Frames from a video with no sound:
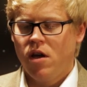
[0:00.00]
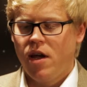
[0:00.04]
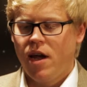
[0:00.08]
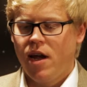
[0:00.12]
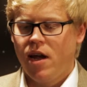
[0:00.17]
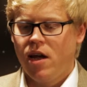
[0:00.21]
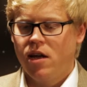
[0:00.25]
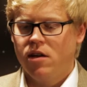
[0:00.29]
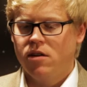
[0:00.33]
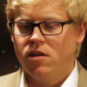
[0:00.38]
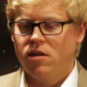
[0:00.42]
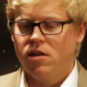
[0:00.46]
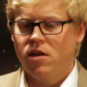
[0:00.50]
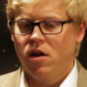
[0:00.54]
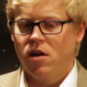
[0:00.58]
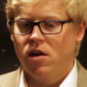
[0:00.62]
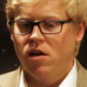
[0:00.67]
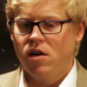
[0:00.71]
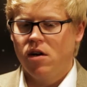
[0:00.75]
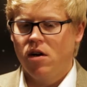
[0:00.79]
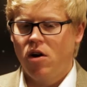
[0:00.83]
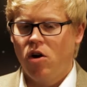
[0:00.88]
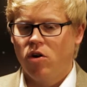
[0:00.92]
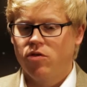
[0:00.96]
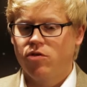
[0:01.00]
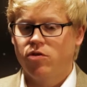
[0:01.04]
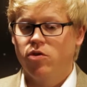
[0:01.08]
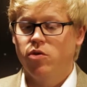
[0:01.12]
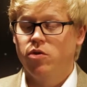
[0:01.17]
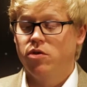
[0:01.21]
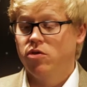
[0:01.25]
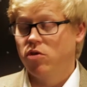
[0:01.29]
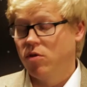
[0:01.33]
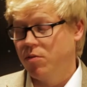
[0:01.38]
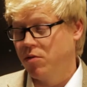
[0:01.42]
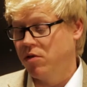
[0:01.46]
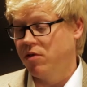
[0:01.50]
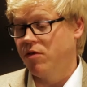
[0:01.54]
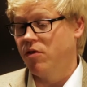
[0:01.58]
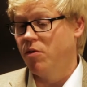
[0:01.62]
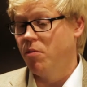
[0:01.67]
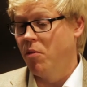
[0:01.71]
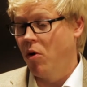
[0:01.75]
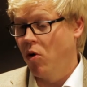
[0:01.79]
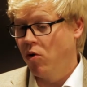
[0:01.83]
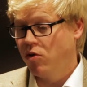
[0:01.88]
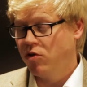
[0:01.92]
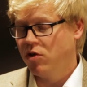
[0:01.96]
And also in terms of
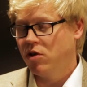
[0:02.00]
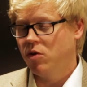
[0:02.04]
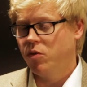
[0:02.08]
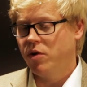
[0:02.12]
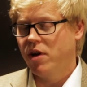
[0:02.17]
ammonia,